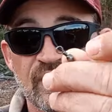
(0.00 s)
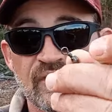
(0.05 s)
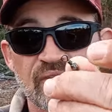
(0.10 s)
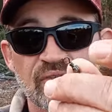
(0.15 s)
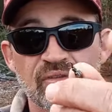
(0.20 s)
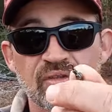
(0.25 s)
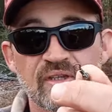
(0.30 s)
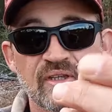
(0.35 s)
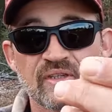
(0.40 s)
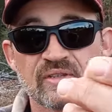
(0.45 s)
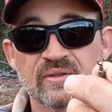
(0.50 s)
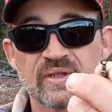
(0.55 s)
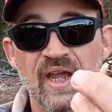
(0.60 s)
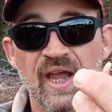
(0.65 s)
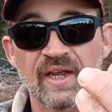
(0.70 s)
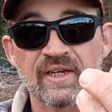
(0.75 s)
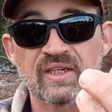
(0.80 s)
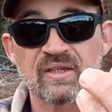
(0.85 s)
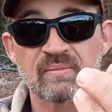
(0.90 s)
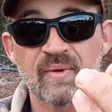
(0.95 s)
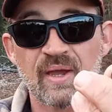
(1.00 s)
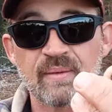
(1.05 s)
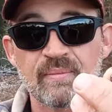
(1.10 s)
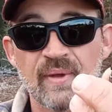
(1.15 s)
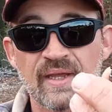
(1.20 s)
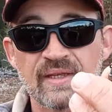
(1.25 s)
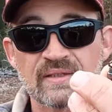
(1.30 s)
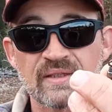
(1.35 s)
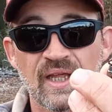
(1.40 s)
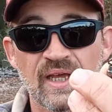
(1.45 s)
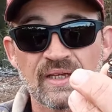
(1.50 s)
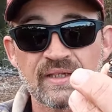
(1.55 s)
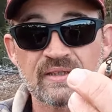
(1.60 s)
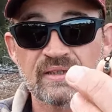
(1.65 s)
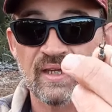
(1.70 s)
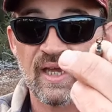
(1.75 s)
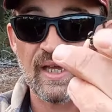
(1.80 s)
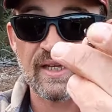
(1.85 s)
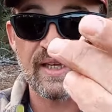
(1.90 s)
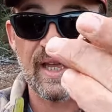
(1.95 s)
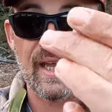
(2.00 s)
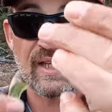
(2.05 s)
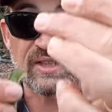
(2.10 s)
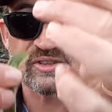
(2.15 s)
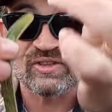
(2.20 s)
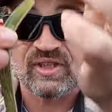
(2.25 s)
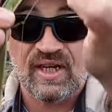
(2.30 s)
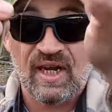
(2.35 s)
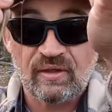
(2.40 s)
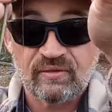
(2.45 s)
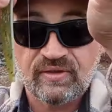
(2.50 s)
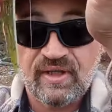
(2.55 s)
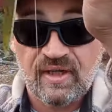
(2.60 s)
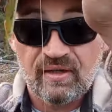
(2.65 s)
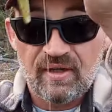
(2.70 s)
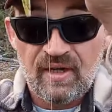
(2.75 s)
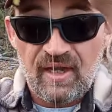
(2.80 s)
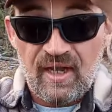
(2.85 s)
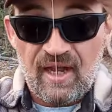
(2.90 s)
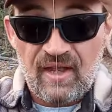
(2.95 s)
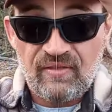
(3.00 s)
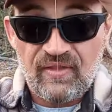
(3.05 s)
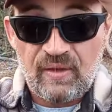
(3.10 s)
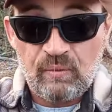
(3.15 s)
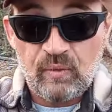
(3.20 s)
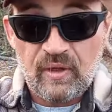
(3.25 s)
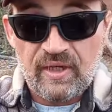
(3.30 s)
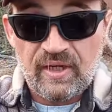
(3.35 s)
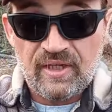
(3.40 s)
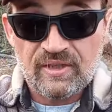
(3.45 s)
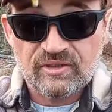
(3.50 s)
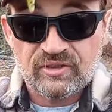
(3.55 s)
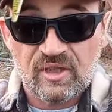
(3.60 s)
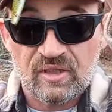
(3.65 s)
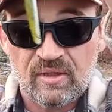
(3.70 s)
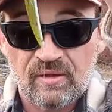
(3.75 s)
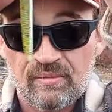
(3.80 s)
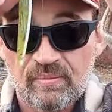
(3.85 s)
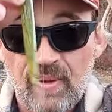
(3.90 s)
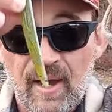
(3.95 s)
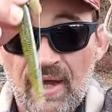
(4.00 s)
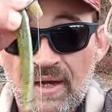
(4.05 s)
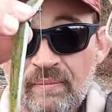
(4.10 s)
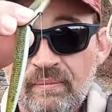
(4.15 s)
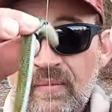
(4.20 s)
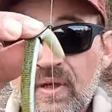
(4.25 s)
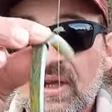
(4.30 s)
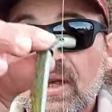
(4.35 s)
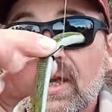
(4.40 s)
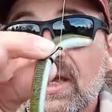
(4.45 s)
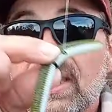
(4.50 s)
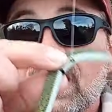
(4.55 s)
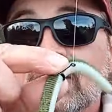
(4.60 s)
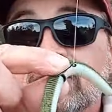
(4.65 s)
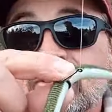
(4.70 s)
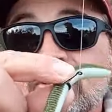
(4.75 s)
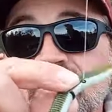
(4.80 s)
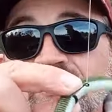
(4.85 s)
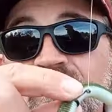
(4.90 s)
This is tied to my main line. I cast it out there, and then when it gets to the bottom, it